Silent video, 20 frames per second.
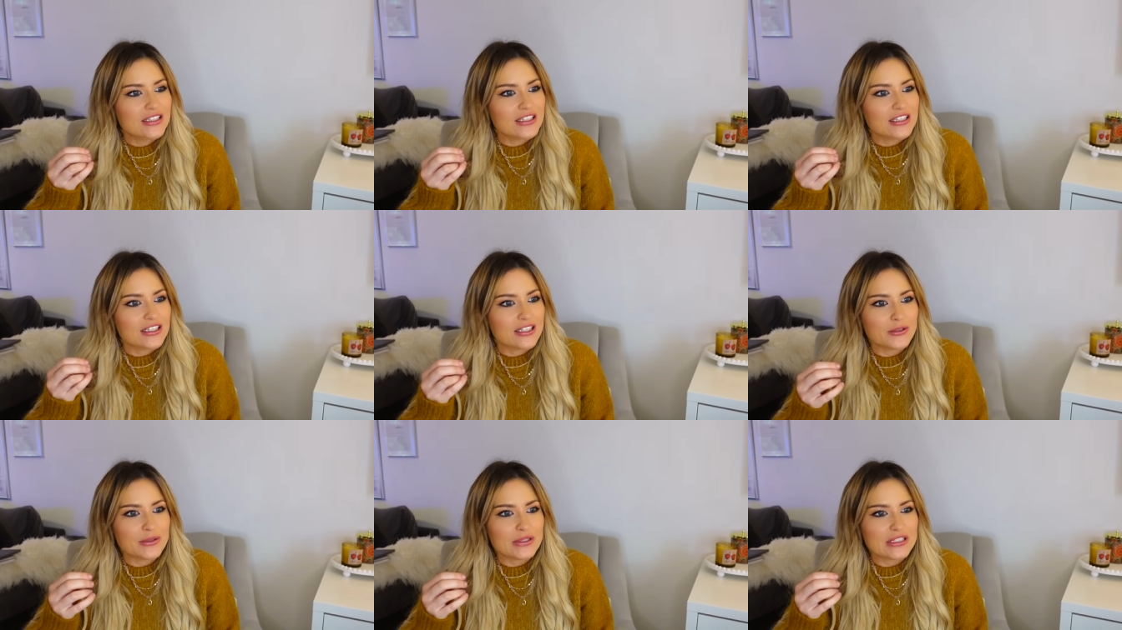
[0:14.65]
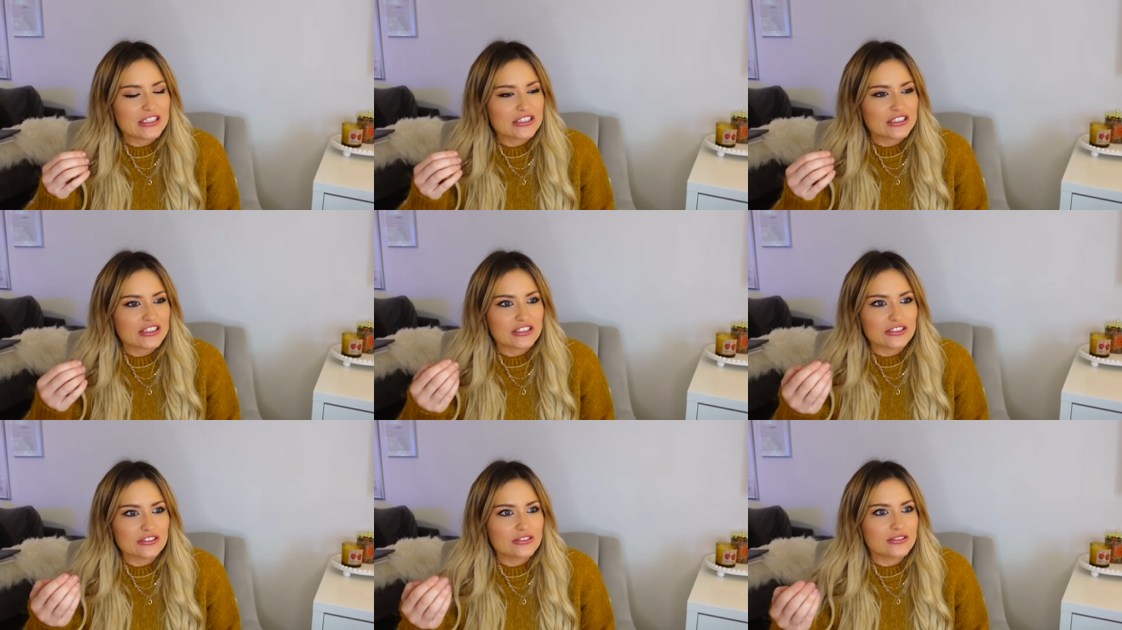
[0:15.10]
you know,
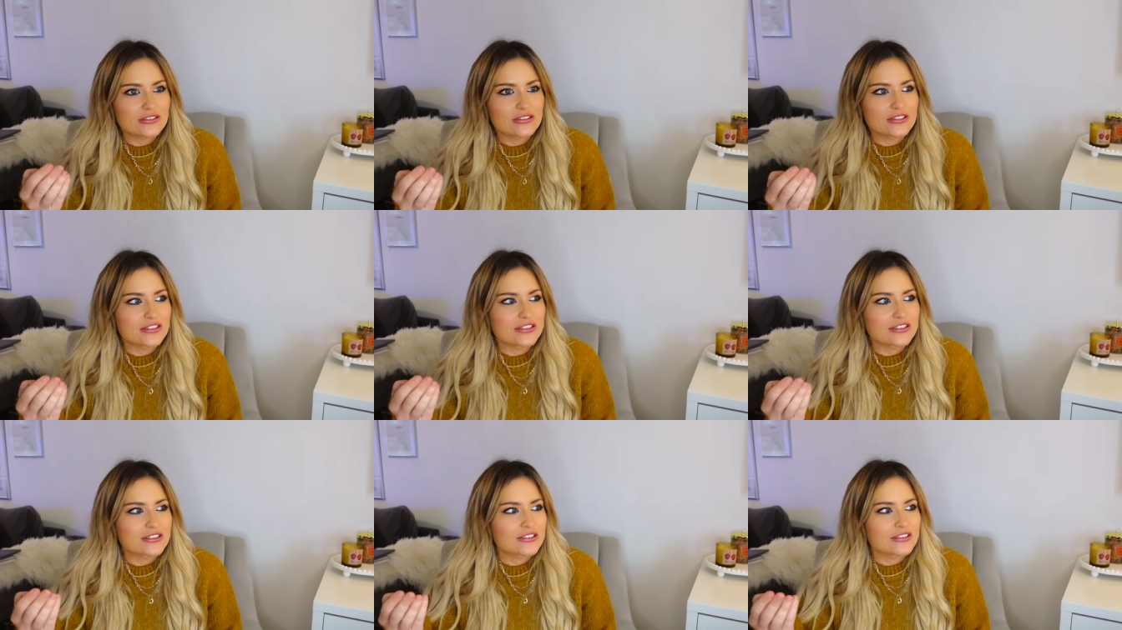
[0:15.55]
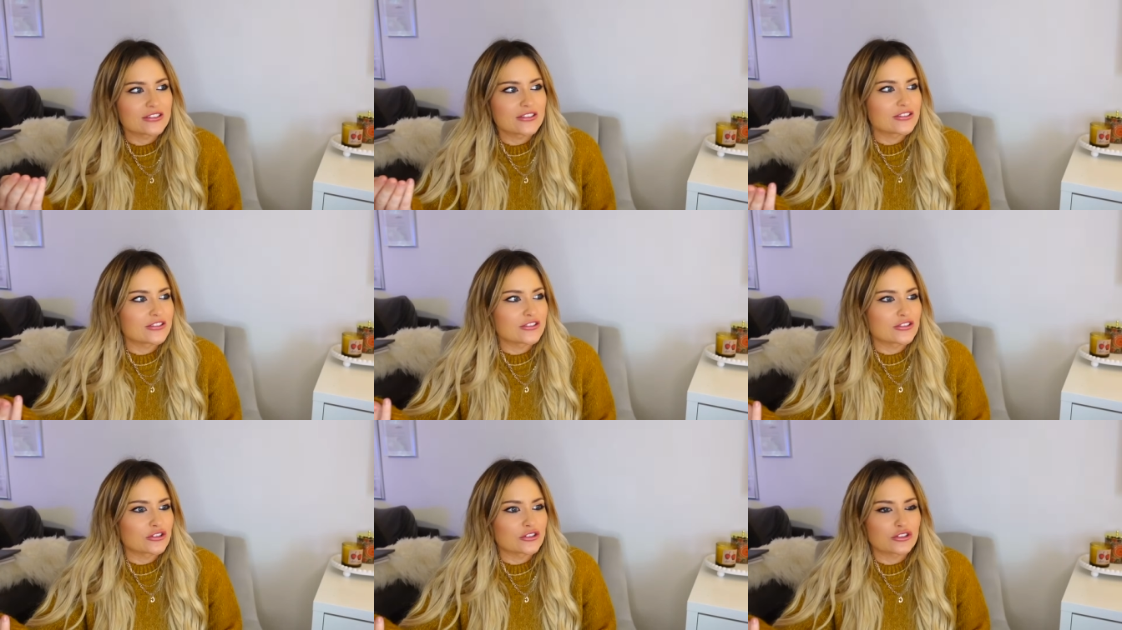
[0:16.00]
it's
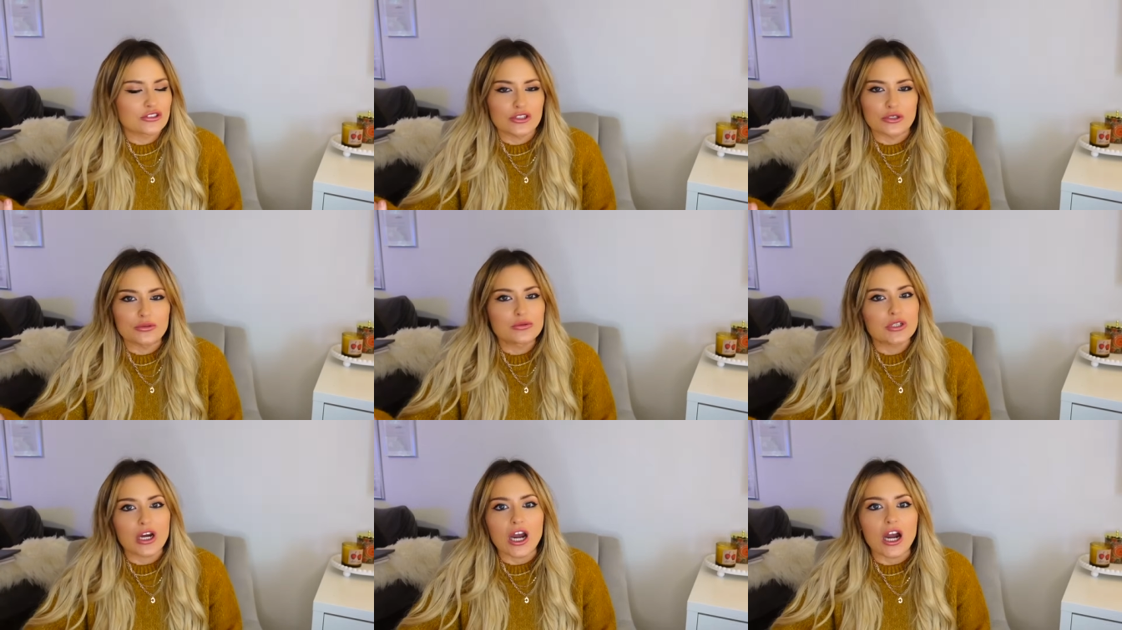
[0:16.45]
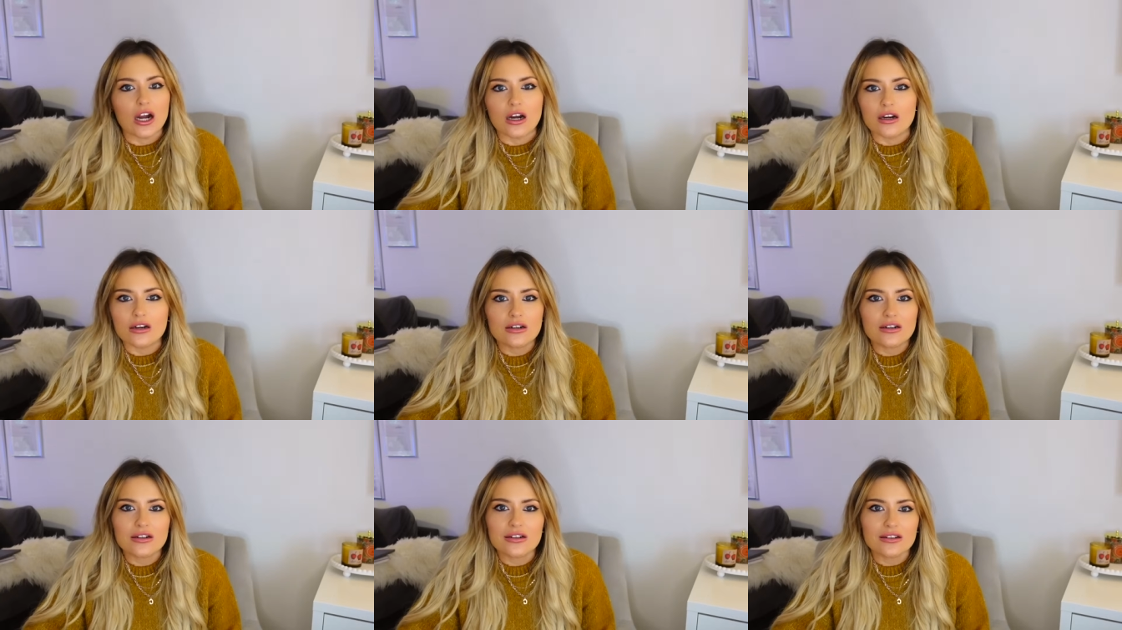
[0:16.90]
just so
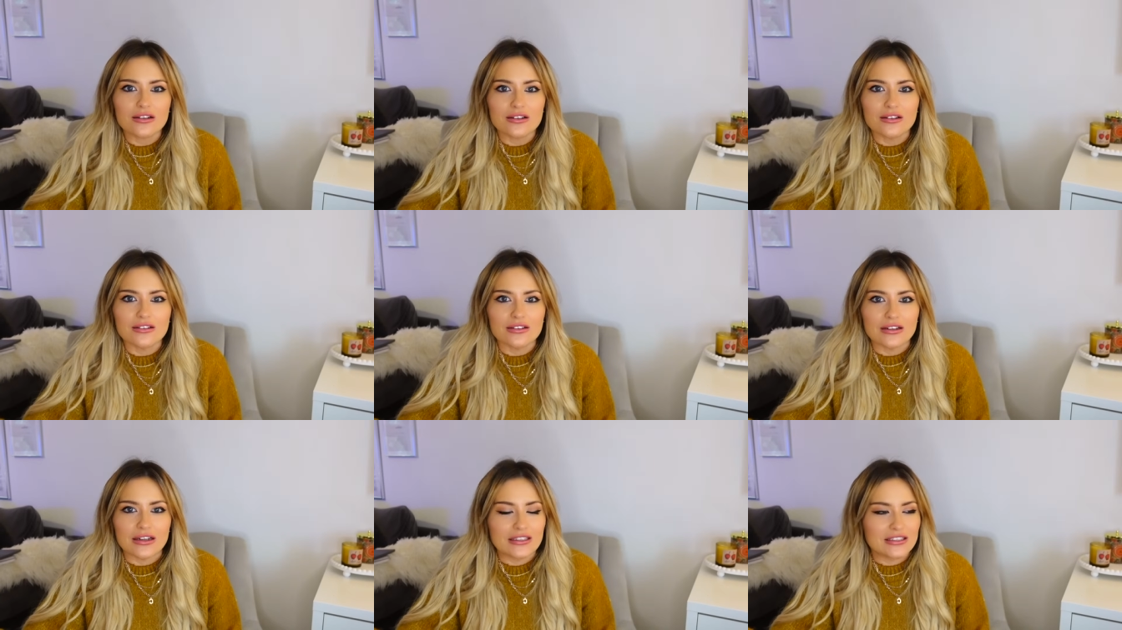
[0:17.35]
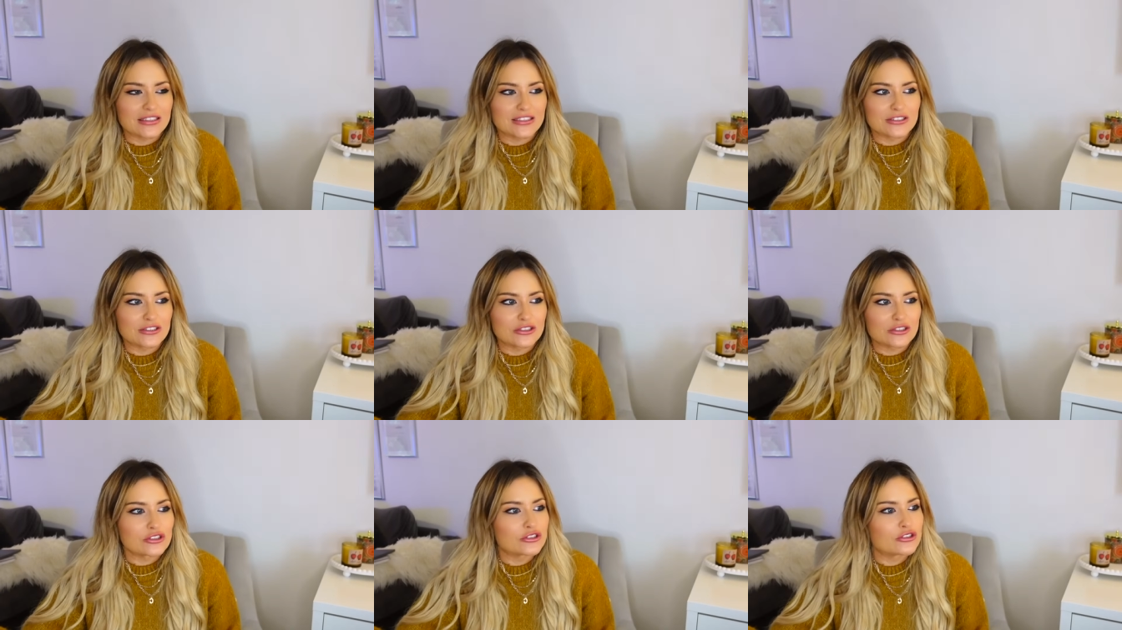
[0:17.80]
dark. Like,
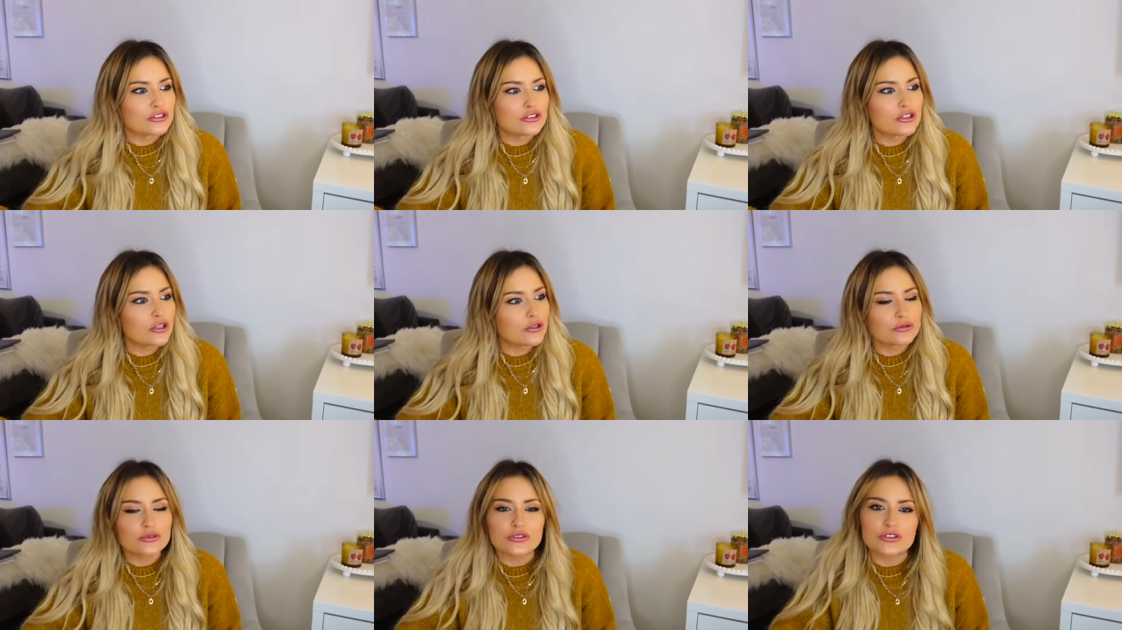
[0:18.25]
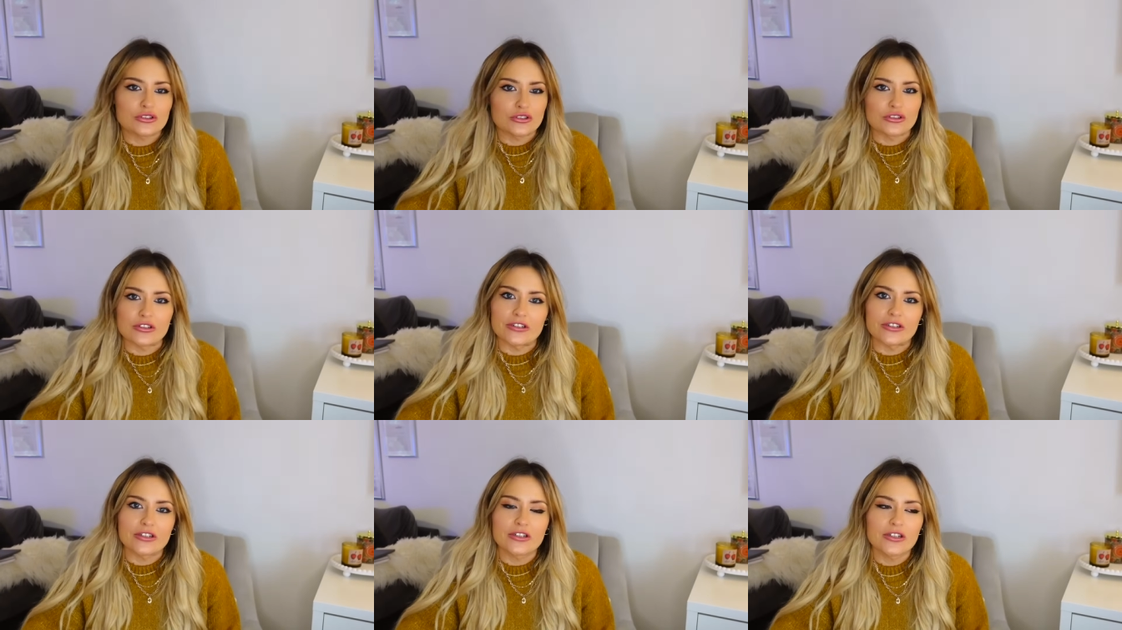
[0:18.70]
there's just no
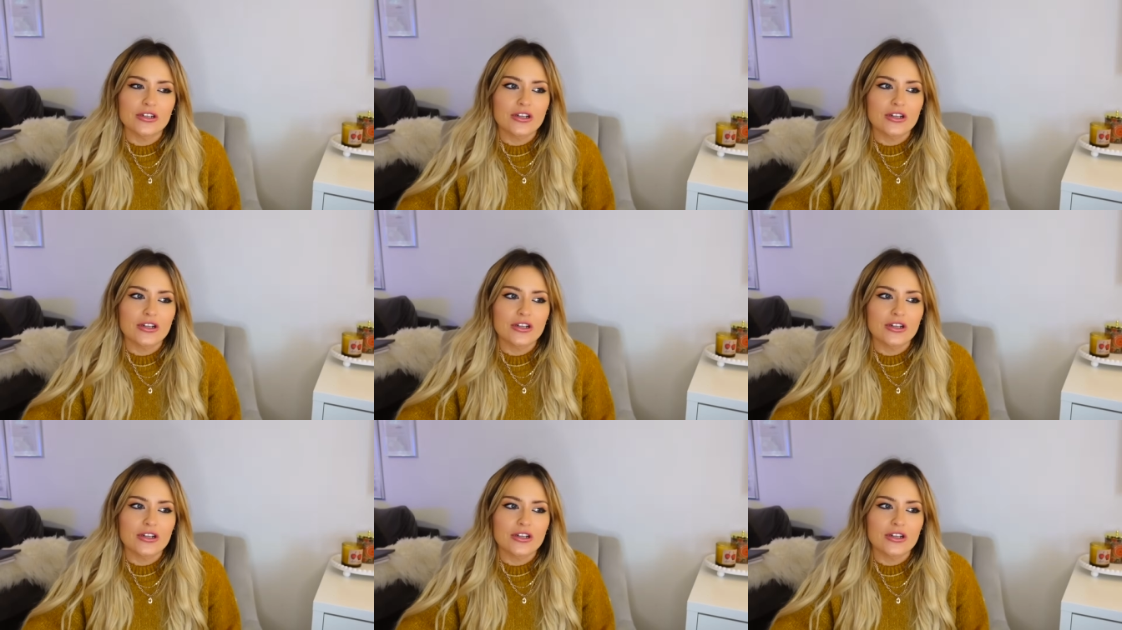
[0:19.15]
sun.